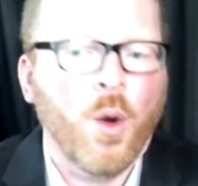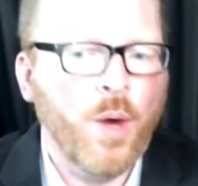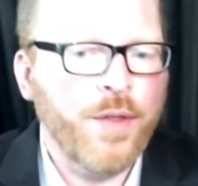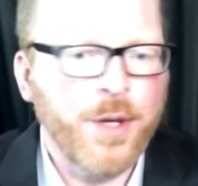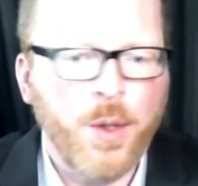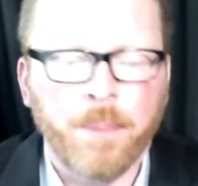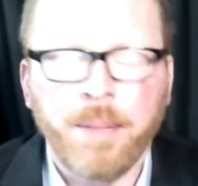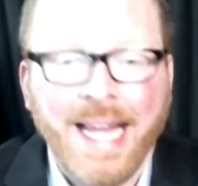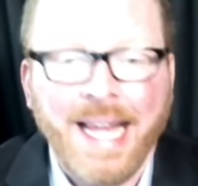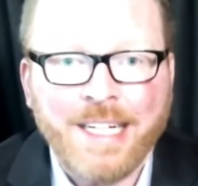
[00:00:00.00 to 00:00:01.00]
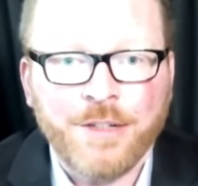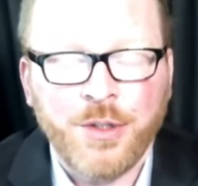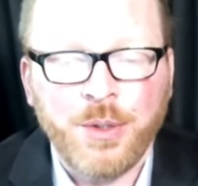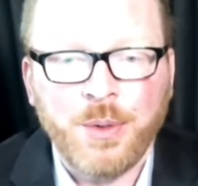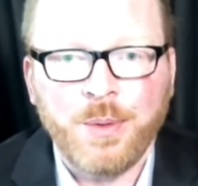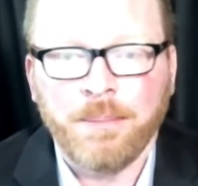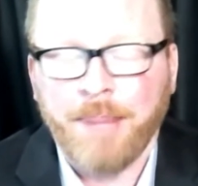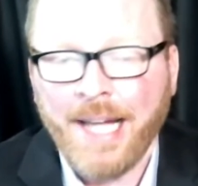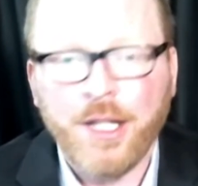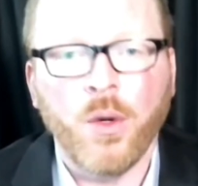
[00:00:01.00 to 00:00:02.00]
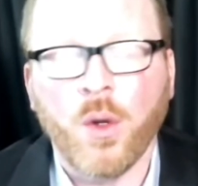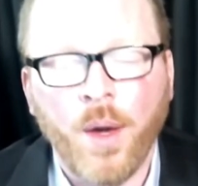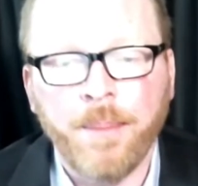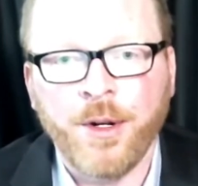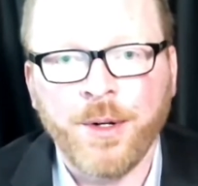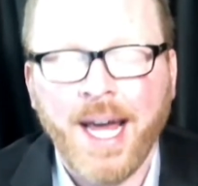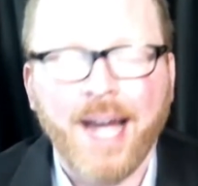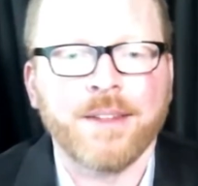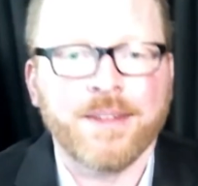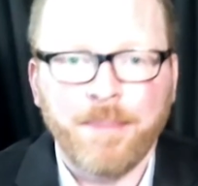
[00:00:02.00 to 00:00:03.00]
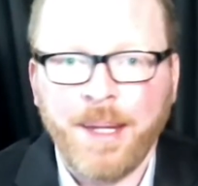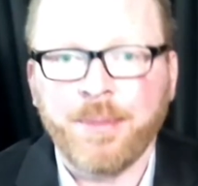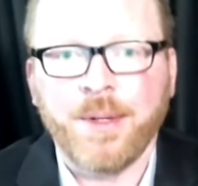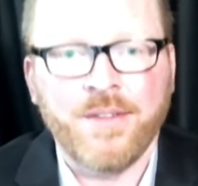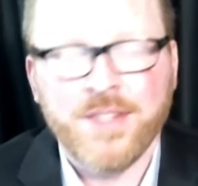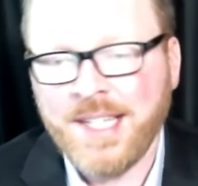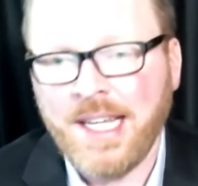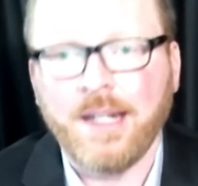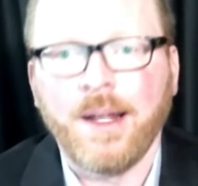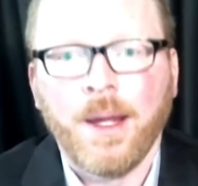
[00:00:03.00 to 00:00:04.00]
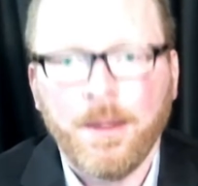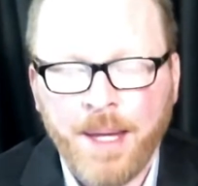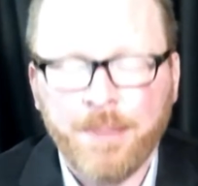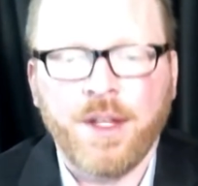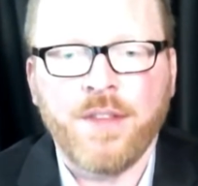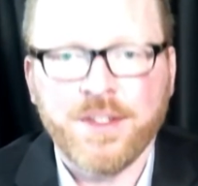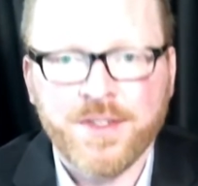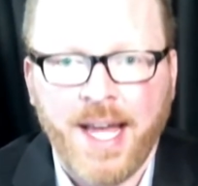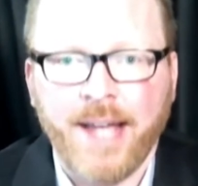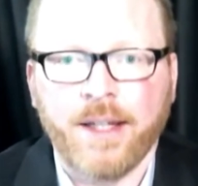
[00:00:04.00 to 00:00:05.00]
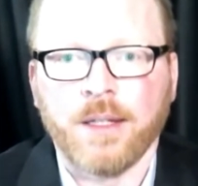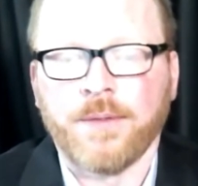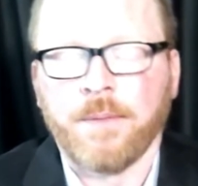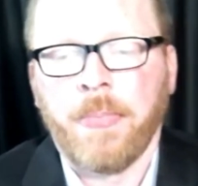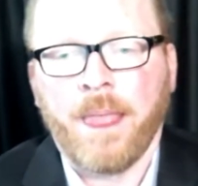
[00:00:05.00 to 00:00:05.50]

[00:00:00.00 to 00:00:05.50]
Whether you're planning to buy new equipment or not, I've seen people in this cycle of